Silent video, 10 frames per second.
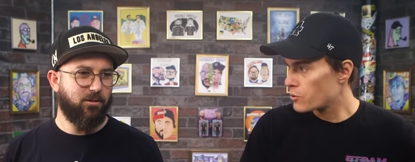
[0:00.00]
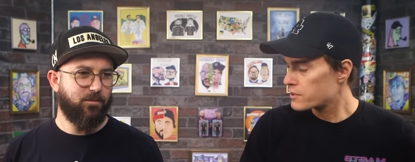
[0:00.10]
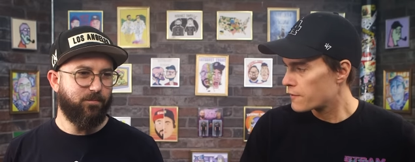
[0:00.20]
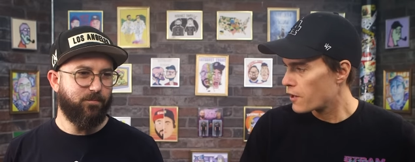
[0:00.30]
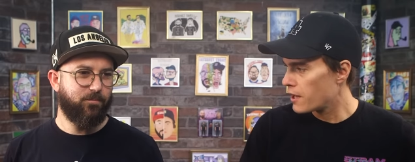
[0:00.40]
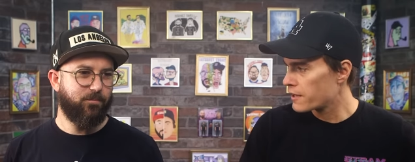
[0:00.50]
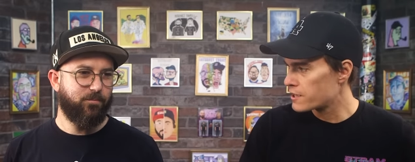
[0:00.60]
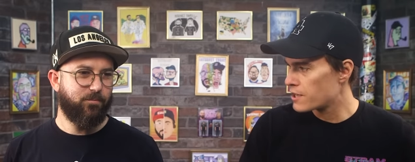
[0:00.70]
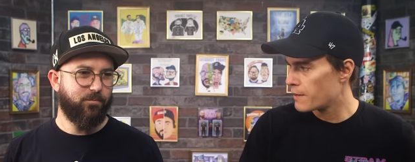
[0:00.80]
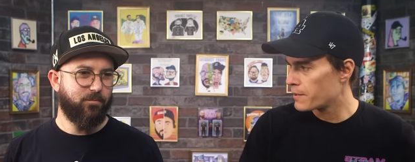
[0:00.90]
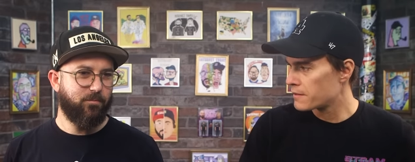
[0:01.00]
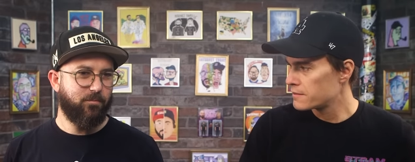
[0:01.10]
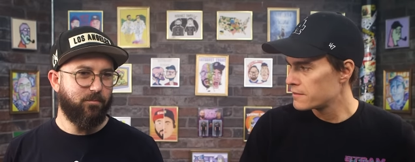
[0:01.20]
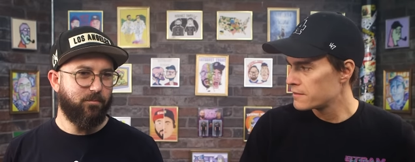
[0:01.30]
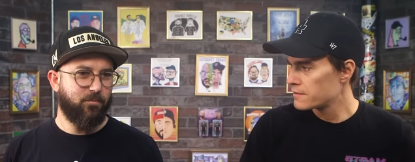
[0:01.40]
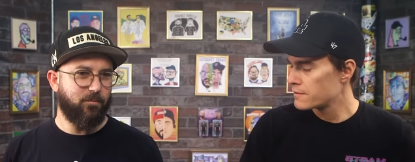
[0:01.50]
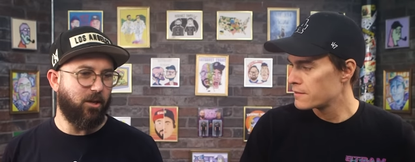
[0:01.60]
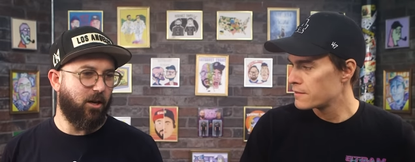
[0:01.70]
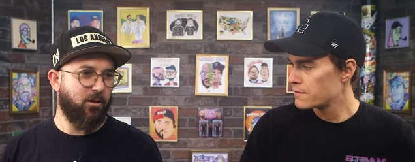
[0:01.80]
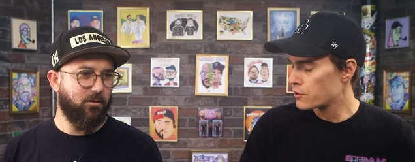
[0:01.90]
Speaker 1: everyone's there for holiday shopping.
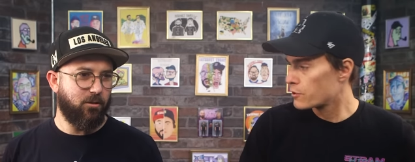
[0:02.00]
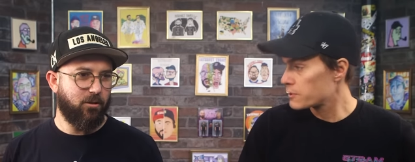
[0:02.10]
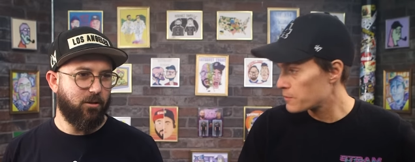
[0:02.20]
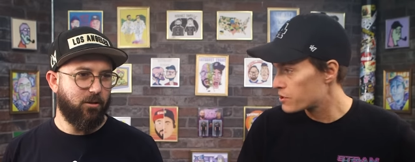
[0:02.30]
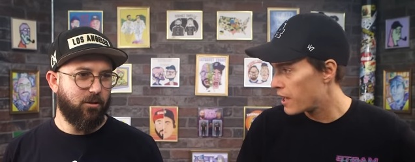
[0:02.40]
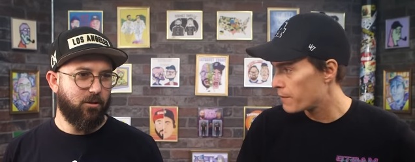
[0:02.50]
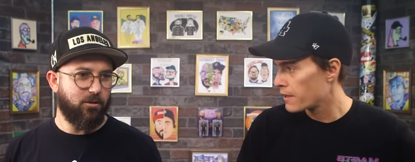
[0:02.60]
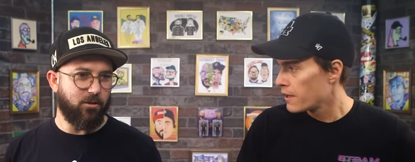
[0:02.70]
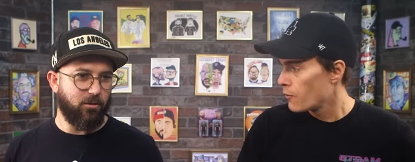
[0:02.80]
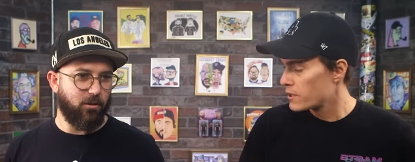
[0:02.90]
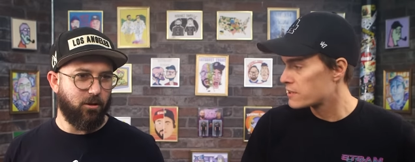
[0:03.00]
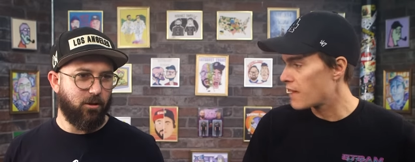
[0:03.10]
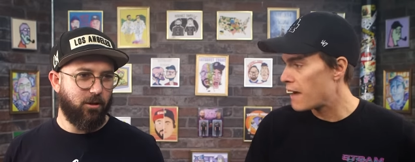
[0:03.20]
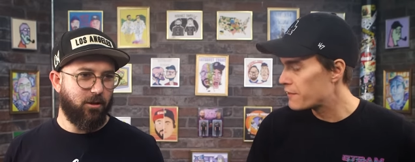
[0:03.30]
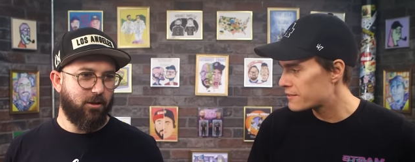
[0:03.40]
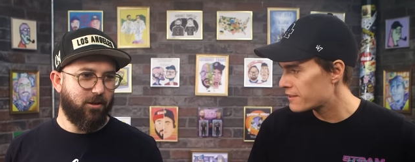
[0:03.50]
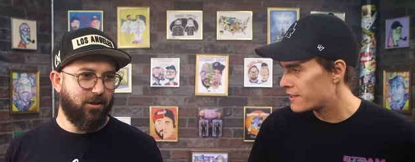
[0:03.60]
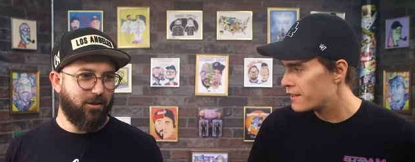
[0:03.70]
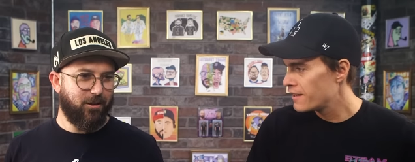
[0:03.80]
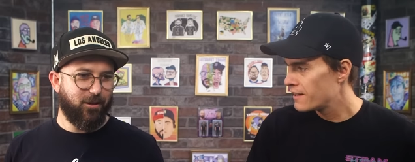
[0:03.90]
Yeah. For Christmas shopping. So, which is
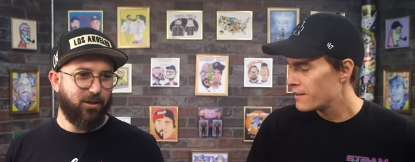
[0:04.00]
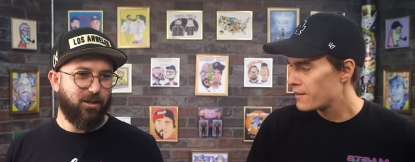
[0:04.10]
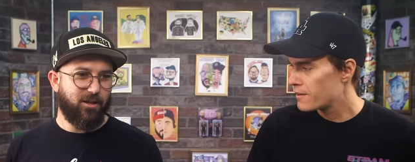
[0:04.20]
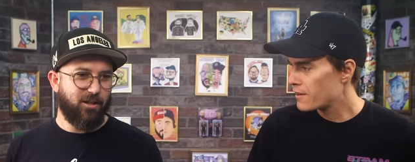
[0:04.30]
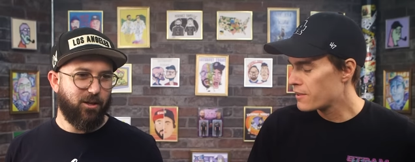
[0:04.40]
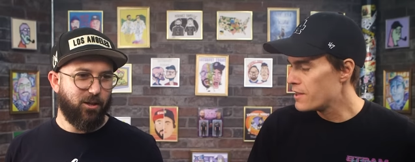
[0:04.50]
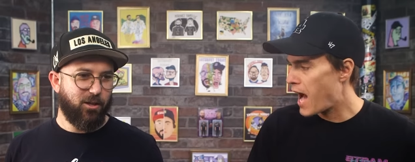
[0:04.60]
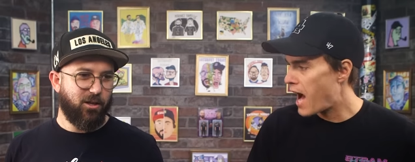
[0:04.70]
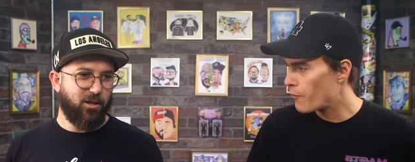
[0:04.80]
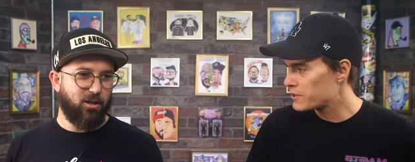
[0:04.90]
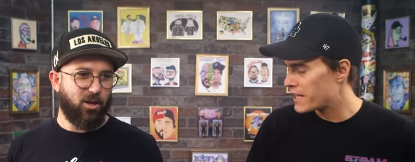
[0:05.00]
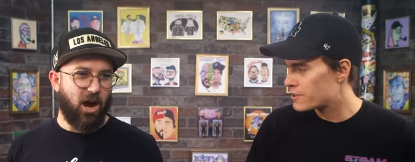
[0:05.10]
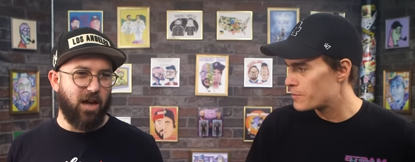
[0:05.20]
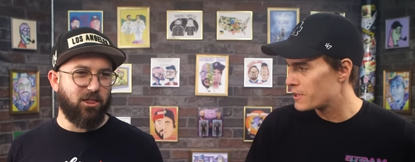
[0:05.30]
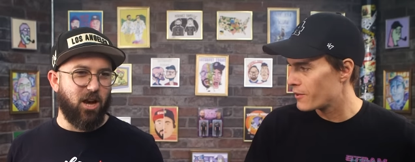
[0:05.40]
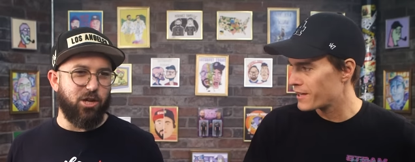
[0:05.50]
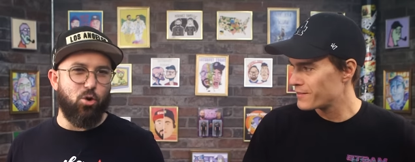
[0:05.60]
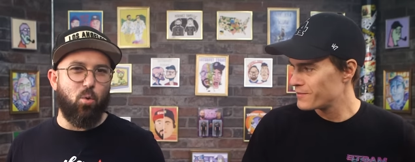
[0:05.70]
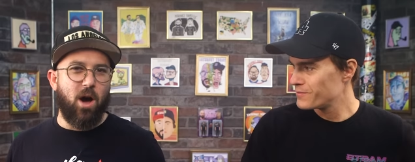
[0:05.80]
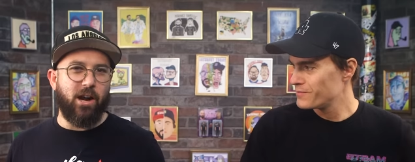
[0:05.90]
obviously not what they should I thought
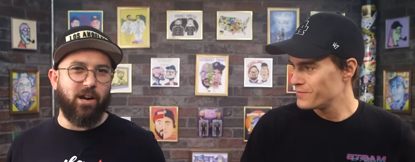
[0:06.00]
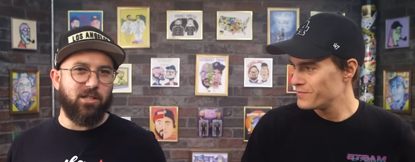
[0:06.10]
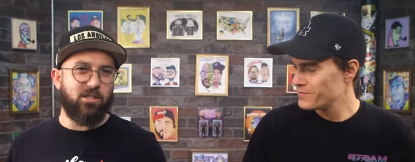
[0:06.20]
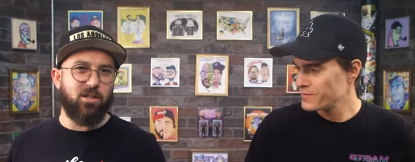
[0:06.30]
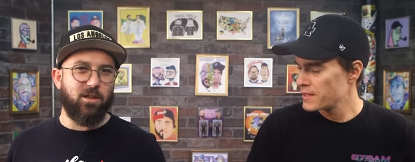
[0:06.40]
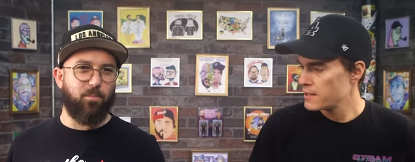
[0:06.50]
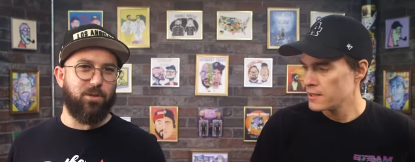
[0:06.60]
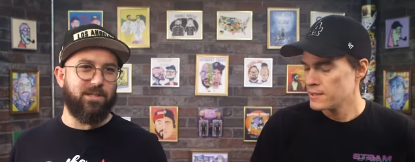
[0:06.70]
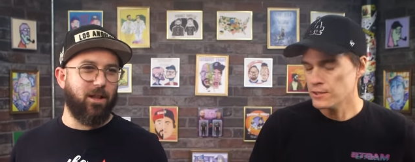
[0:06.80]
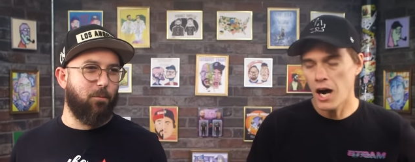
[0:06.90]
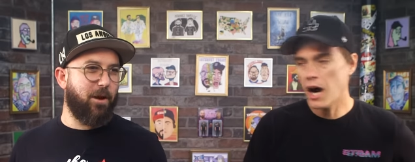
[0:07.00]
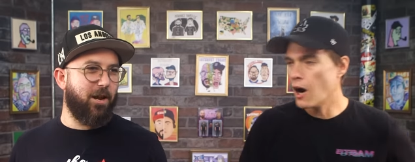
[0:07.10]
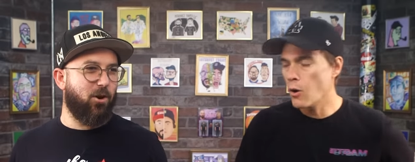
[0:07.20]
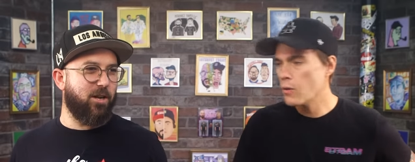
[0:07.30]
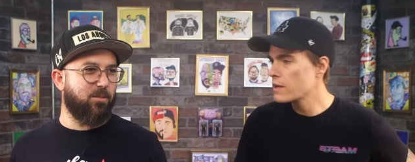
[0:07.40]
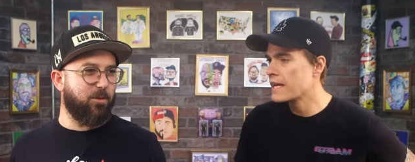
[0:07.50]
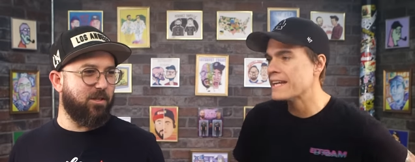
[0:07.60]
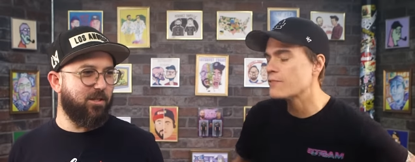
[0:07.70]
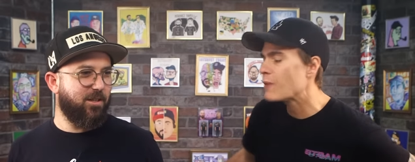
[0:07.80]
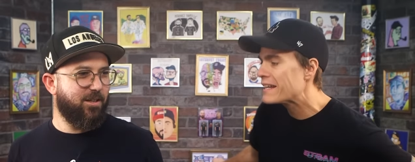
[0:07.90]
doing. you
Speaker 2: wanted us to be celebrating no,
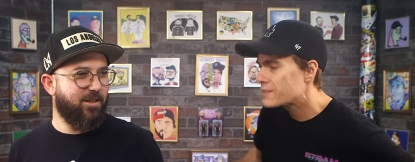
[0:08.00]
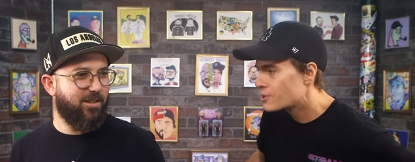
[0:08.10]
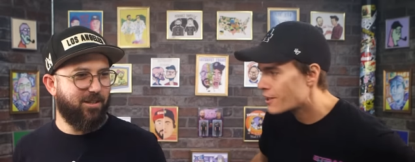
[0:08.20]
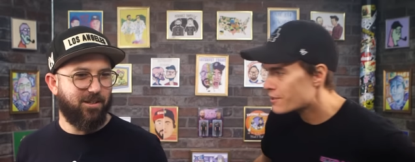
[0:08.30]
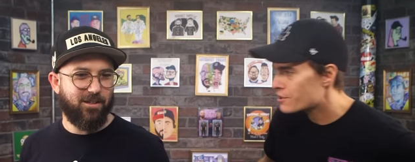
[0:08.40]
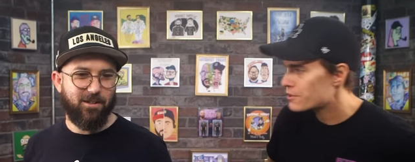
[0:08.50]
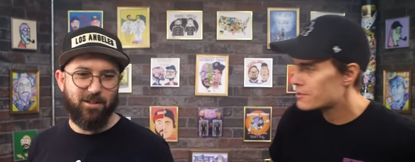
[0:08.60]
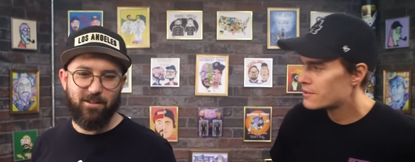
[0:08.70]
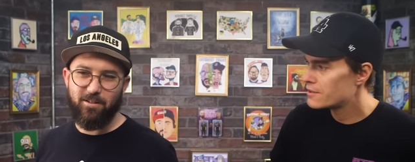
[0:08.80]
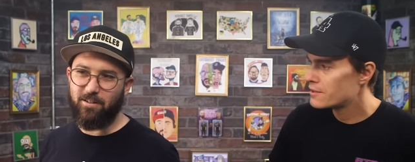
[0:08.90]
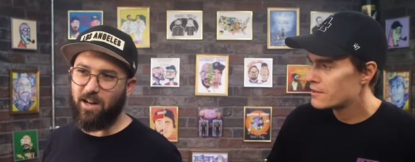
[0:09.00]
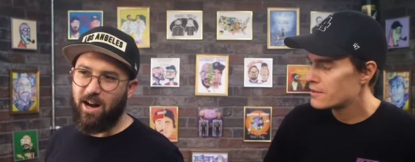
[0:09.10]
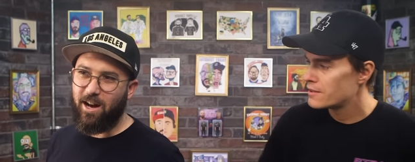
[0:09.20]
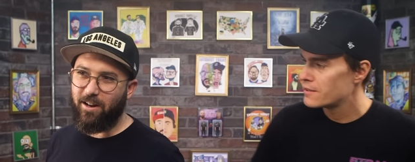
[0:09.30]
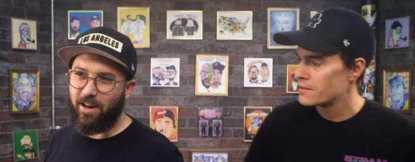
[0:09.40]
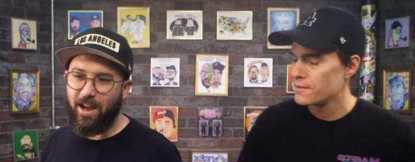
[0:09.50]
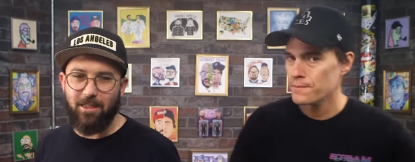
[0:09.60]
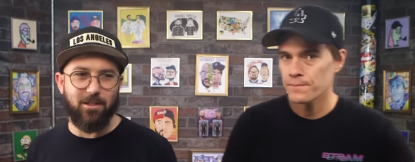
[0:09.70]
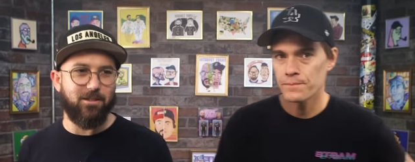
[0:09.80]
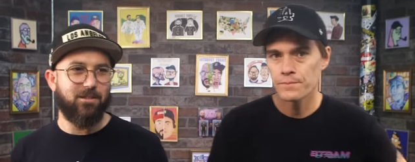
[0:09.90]
Christmas. Get
Speaker 1: right to church. God,
Speaker 2: I
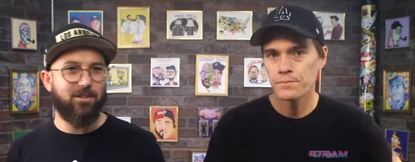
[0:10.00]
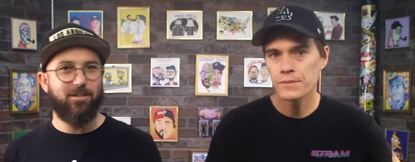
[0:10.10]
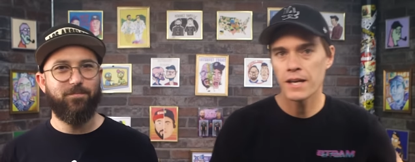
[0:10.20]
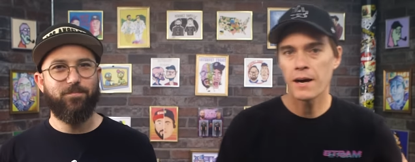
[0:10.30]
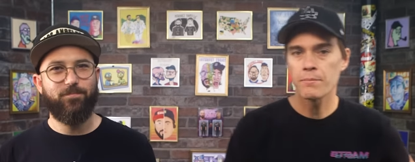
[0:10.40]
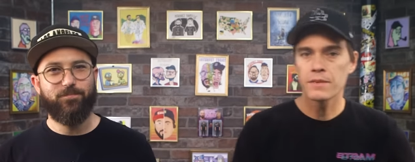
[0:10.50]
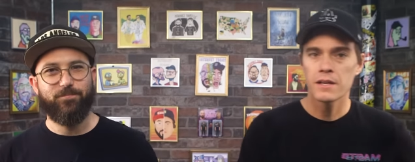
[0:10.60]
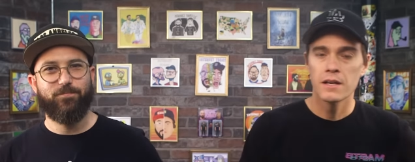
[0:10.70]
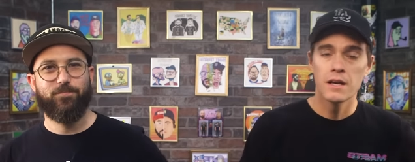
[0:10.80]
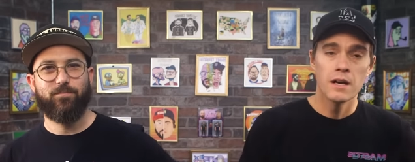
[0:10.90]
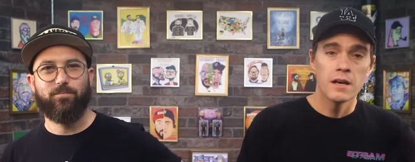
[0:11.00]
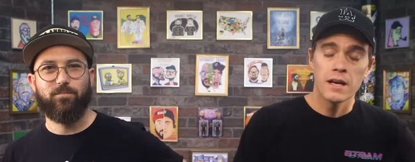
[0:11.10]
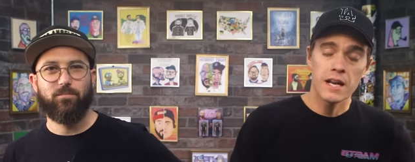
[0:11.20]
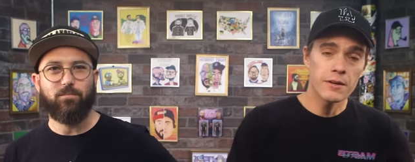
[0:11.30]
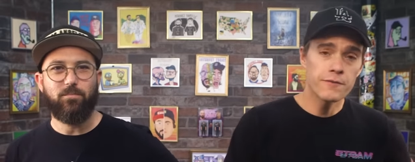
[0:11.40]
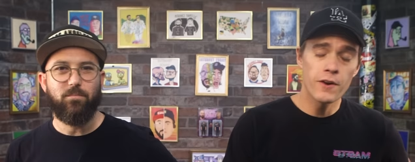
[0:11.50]
hate this.
Speaker 1: Yeah. Anyways,